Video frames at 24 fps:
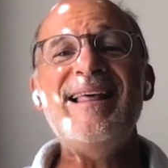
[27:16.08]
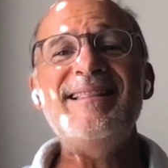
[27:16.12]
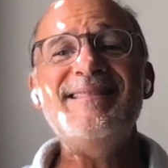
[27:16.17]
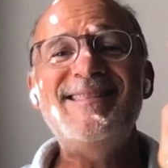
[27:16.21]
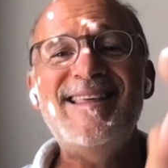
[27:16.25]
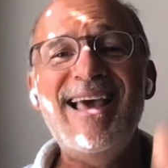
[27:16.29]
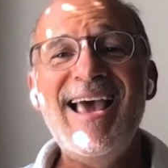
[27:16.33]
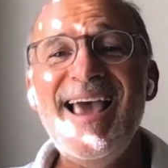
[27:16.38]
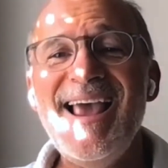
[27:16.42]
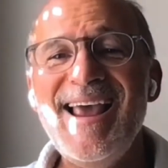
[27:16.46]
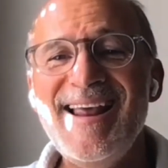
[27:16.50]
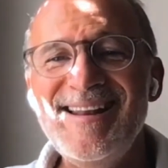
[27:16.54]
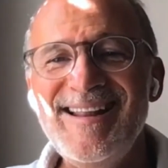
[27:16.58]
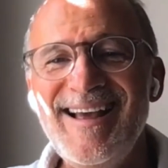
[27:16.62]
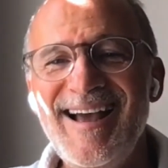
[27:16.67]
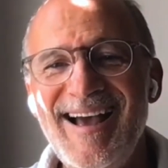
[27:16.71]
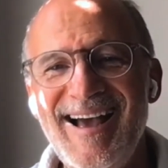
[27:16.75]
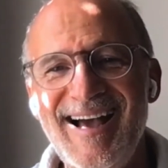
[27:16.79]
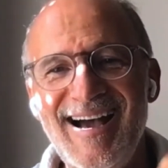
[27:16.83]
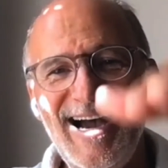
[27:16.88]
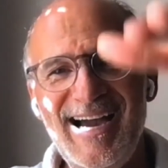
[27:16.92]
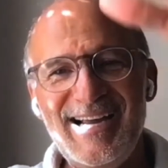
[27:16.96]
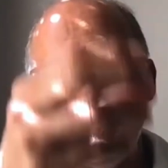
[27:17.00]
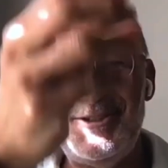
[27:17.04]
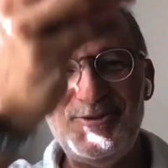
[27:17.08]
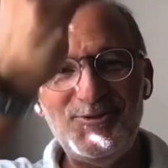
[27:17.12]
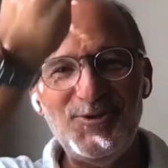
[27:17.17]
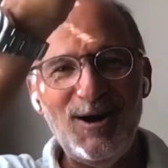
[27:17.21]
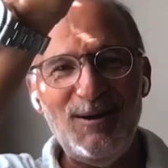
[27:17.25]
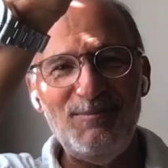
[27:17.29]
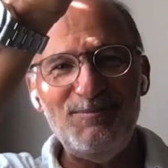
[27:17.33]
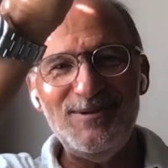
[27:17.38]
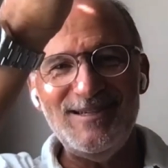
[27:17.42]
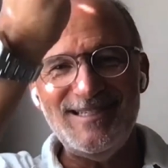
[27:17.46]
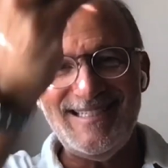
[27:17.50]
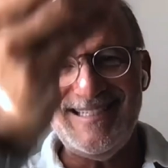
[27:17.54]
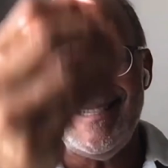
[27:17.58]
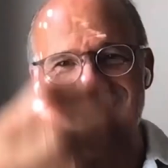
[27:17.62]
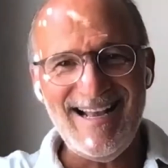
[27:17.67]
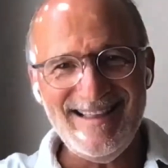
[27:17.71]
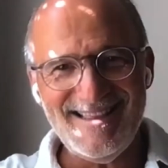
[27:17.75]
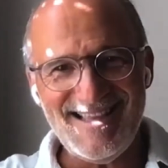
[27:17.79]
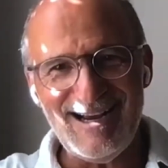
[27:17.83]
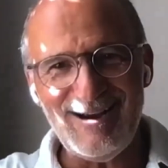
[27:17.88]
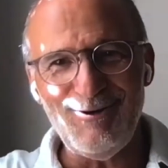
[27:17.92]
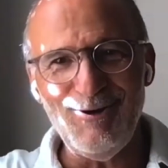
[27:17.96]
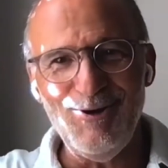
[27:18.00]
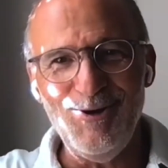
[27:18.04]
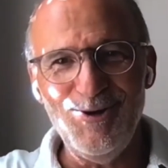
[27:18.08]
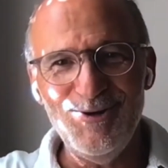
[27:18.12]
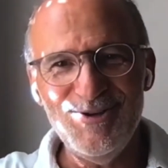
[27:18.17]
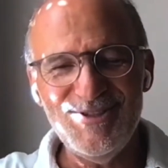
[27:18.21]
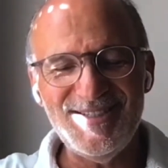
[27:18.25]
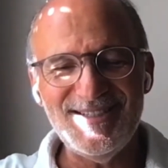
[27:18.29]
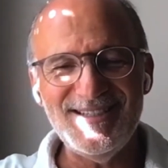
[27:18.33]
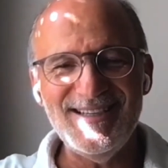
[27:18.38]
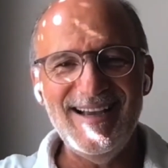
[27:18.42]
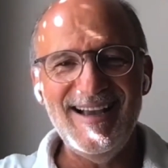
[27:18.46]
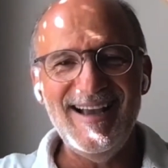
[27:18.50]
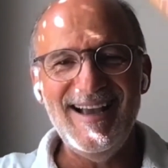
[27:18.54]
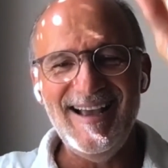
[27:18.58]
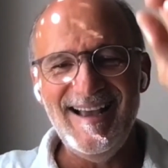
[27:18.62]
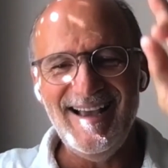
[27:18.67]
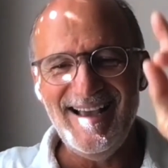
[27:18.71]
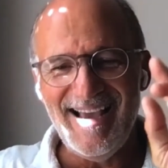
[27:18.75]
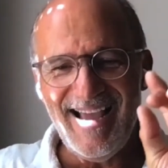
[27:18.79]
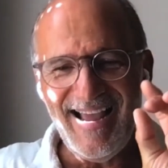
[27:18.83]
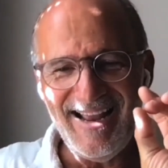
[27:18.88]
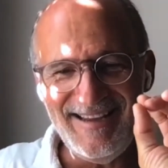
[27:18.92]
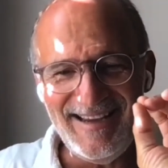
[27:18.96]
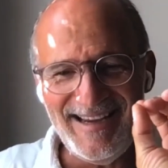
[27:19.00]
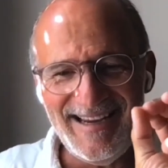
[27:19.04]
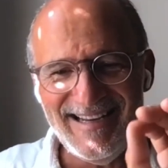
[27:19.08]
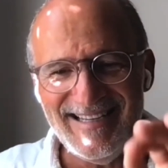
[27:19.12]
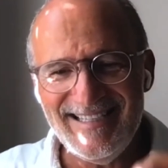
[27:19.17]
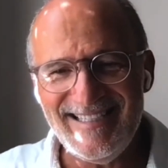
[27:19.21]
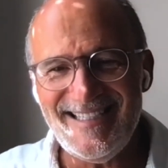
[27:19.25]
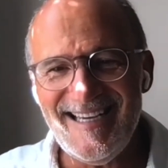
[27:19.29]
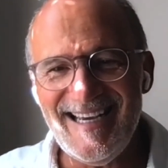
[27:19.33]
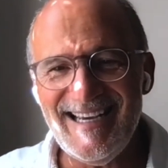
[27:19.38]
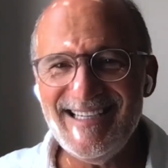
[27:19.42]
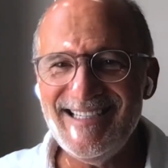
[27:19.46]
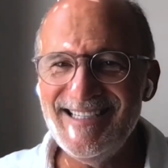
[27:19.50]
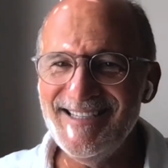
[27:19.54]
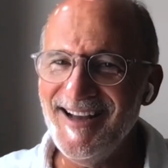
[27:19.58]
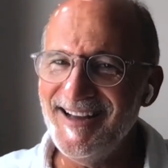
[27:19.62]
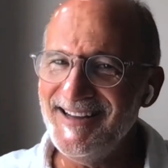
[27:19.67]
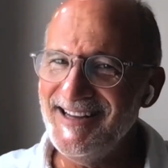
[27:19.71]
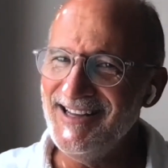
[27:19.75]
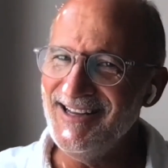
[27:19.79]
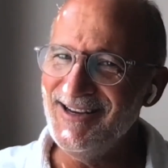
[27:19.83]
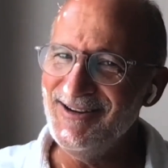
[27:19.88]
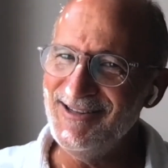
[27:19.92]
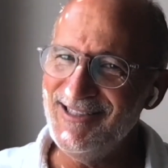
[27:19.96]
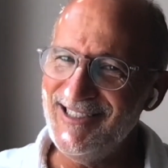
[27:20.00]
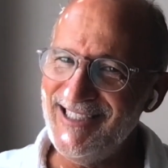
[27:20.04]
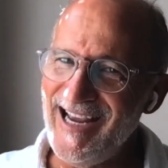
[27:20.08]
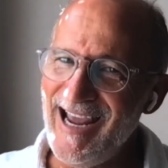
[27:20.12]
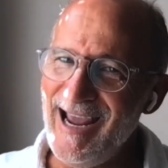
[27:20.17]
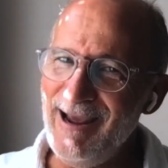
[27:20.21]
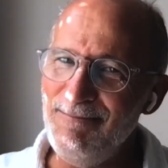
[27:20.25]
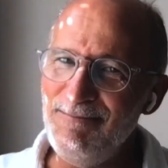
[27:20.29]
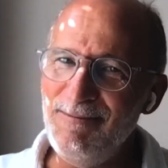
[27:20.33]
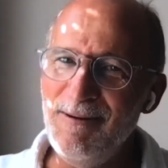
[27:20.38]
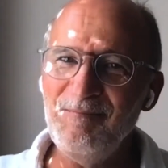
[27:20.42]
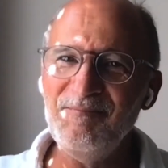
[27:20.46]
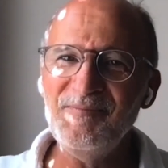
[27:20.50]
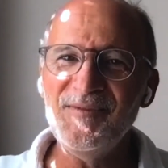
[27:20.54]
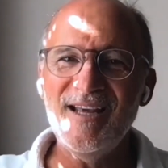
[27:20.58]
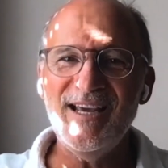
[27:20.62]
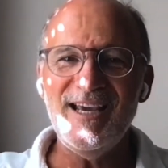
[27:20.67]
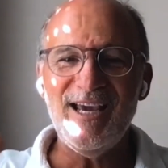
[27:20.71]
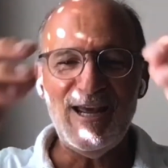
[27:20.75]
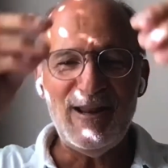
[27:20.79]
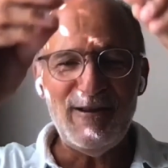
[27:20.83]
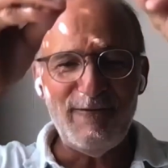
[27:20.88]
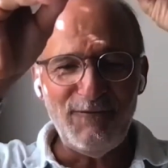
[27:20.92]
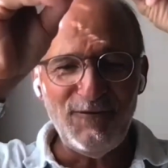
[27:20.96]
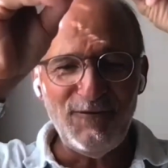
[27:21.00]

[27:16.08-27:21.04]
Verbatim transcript: and then I drop the Santa Claus, and you can see he's not in good shape in